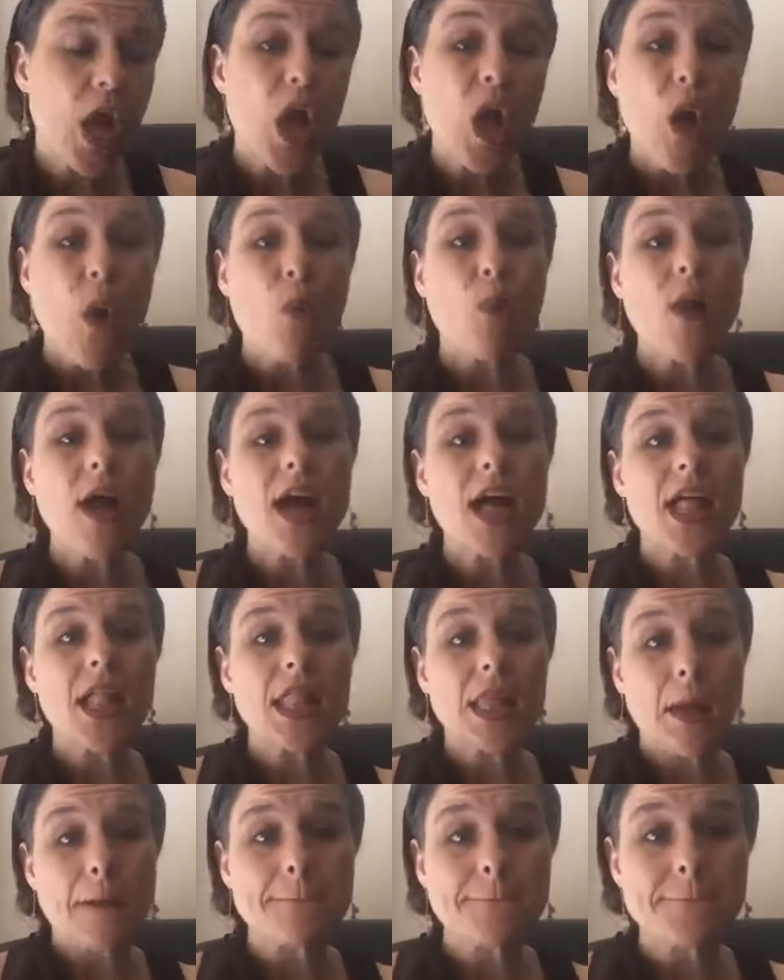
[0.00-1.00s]

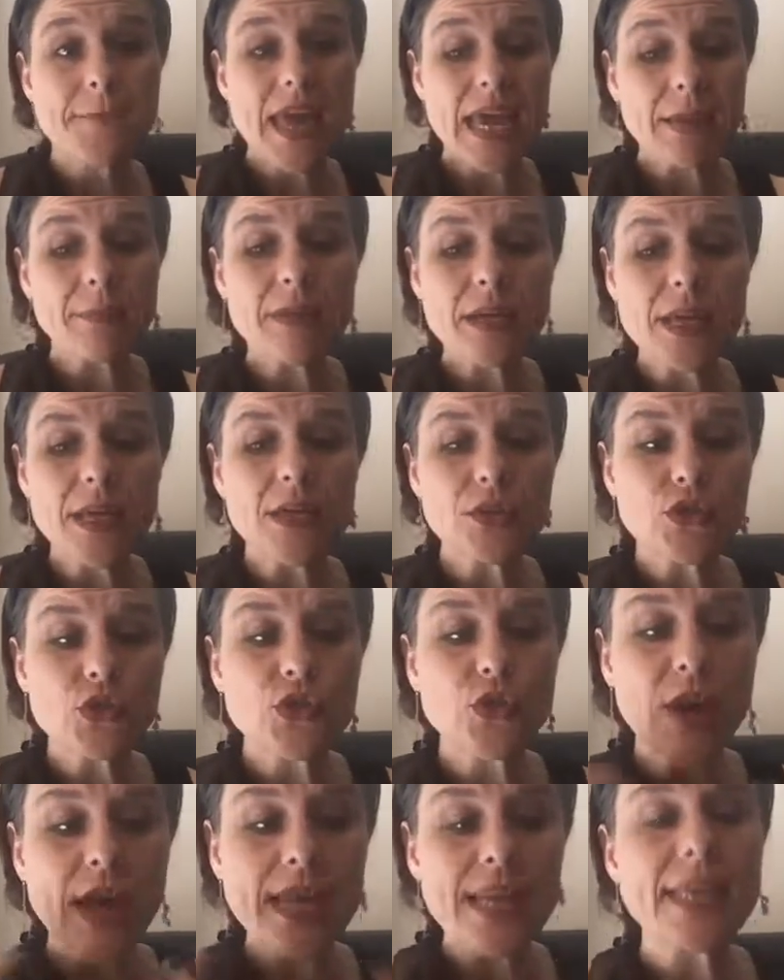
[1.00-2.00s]
Well, maybe
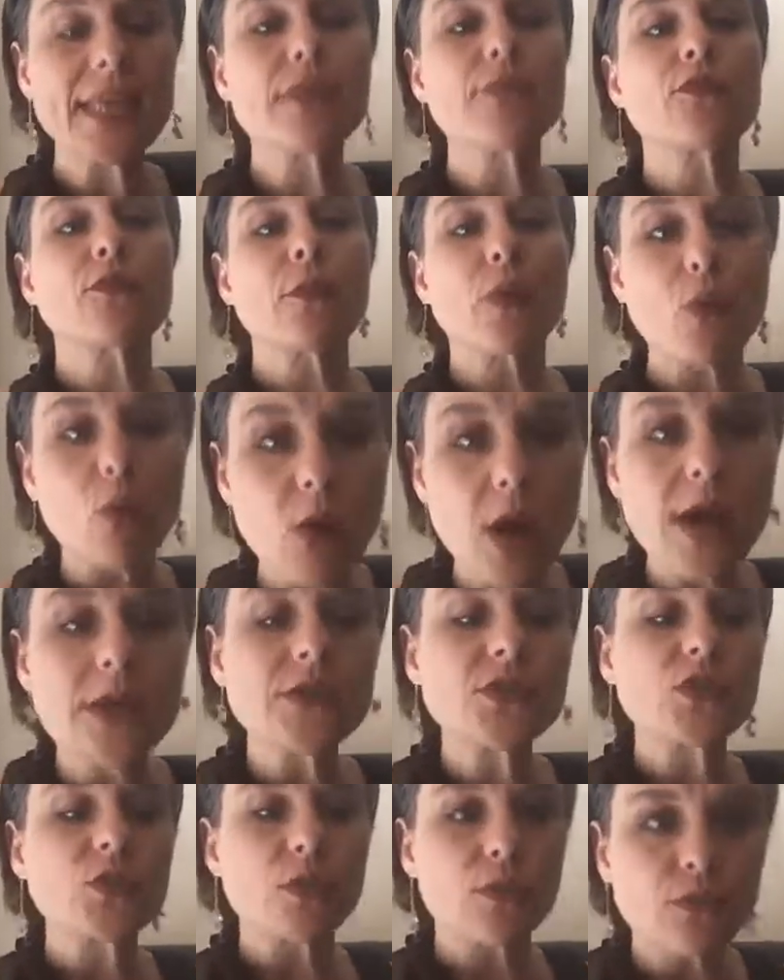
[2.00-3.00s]
trying to get from a 1
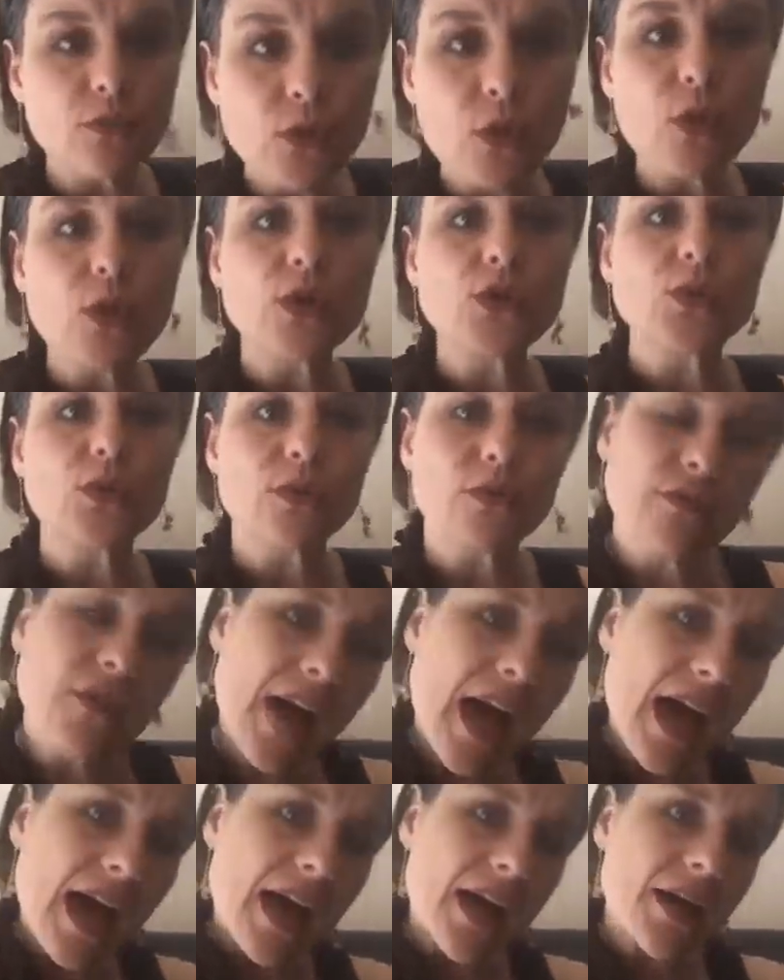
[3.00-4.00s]
to a 4 to a
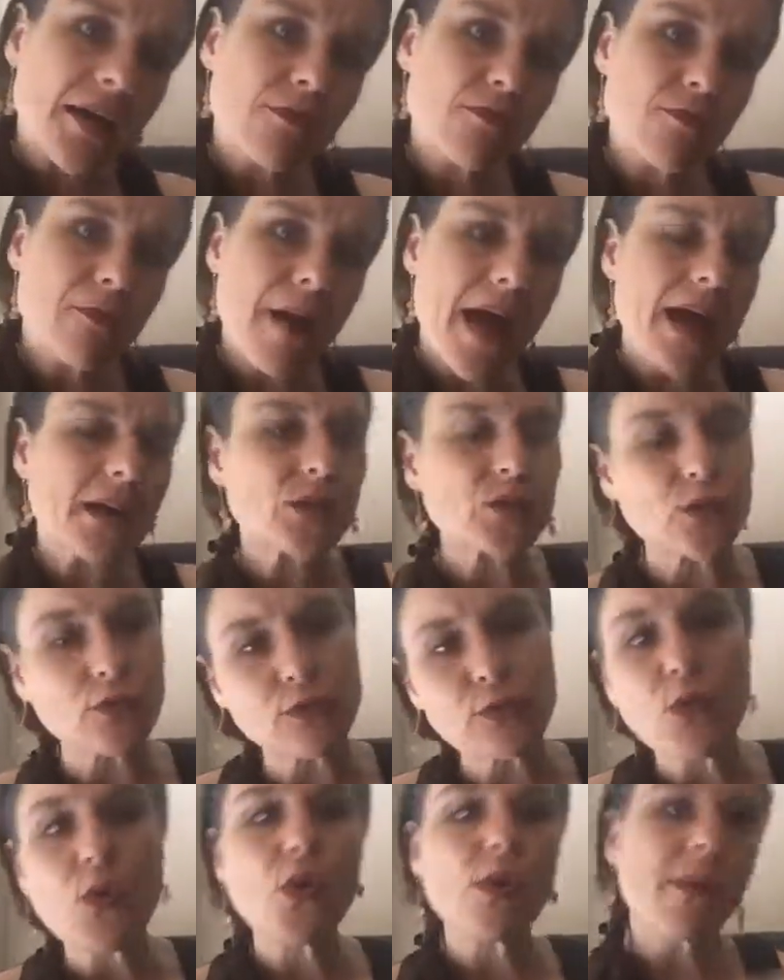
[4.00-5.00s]
5, back to a
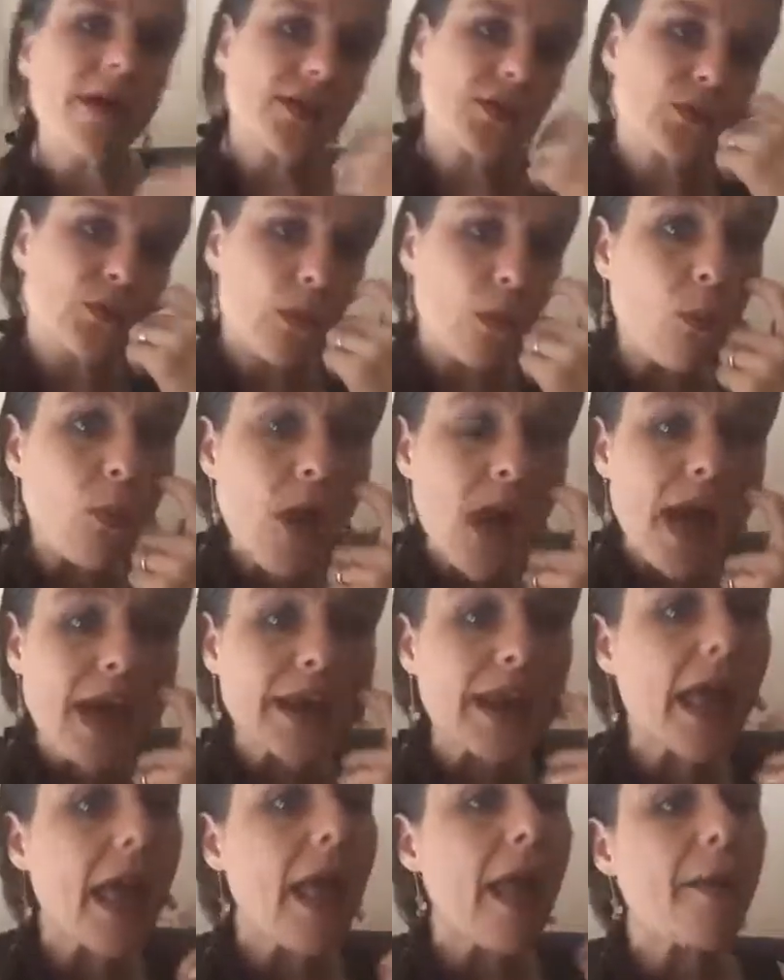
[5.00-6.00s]
4, back to a 1,
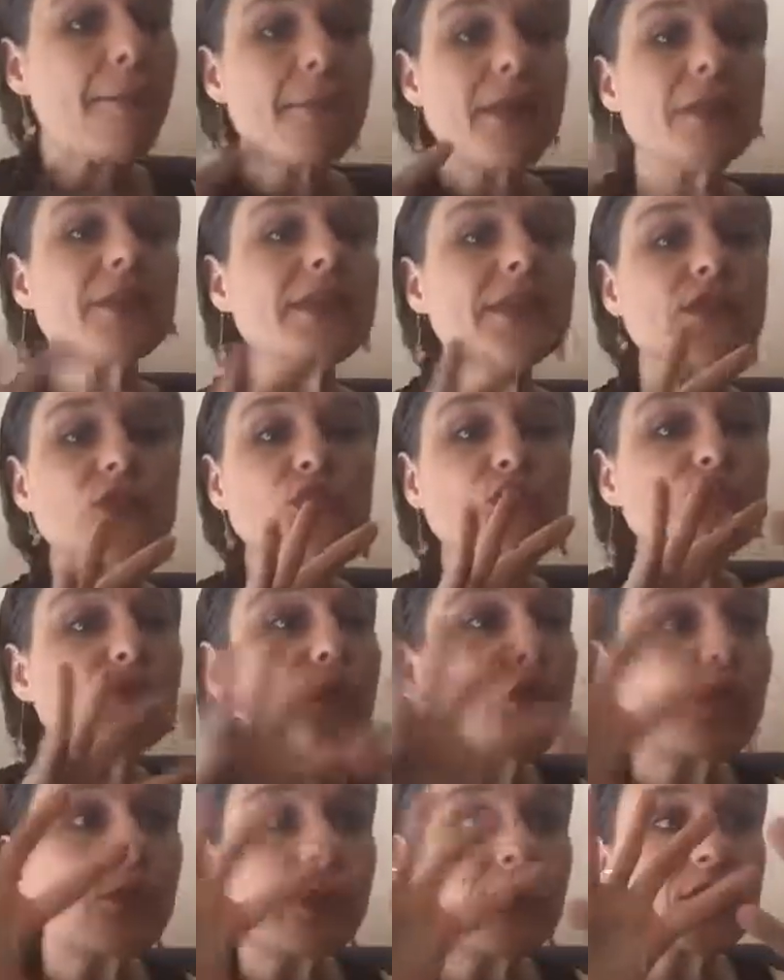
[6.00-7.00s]
maybe that's
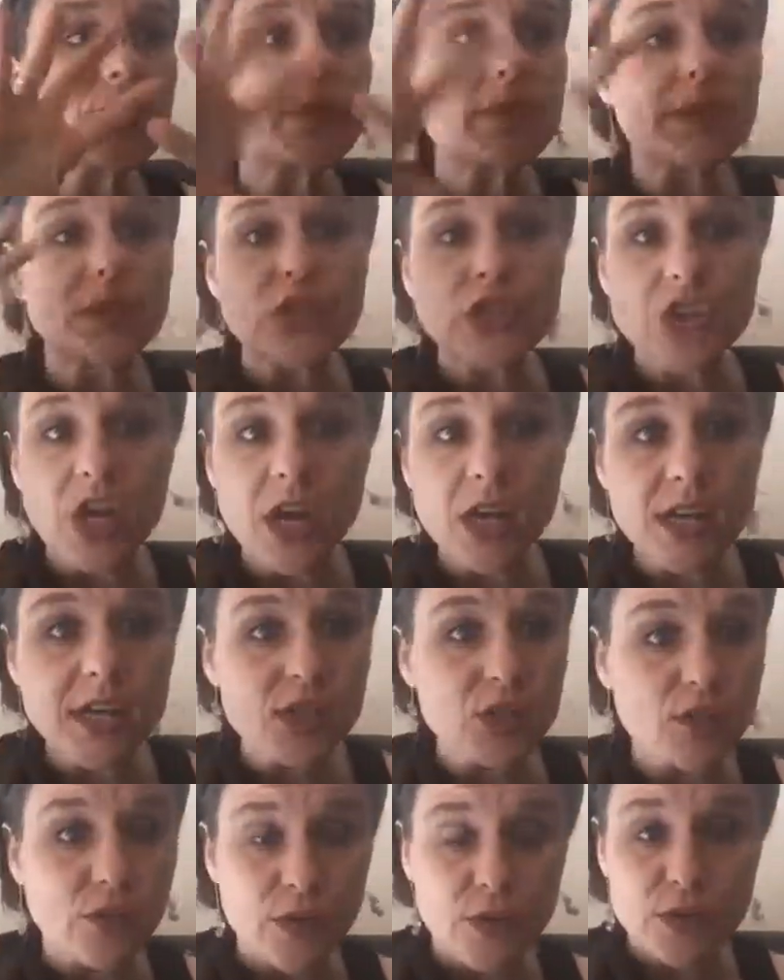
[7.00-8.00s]
too much of a chunk as
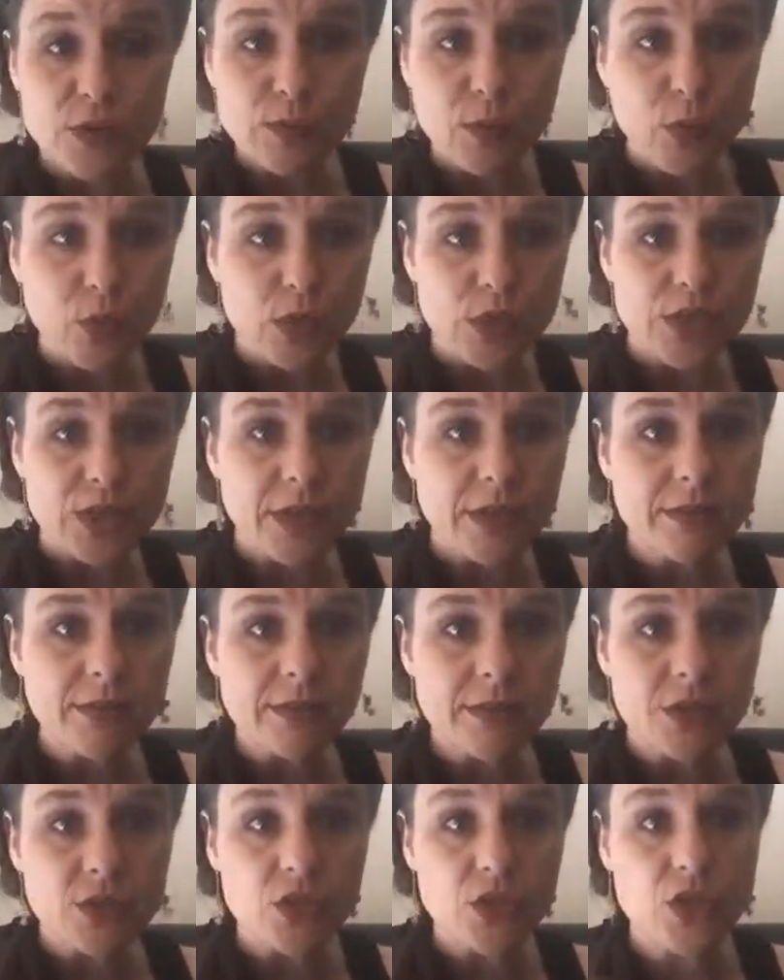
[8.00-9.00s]
far as portion
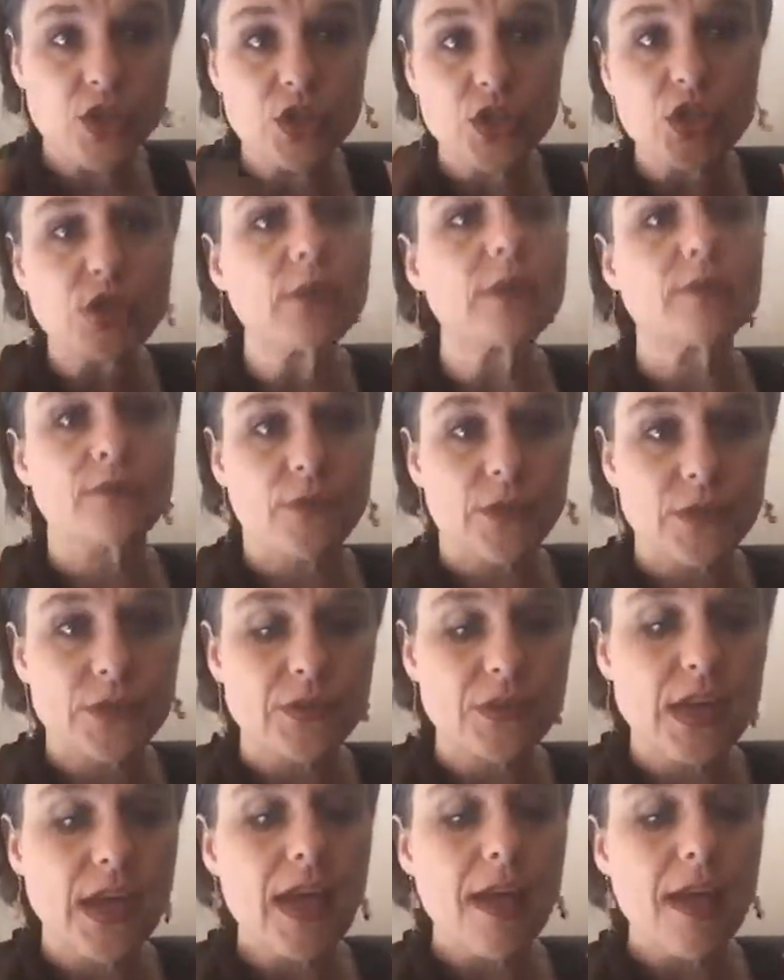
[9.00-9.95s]
to do it first.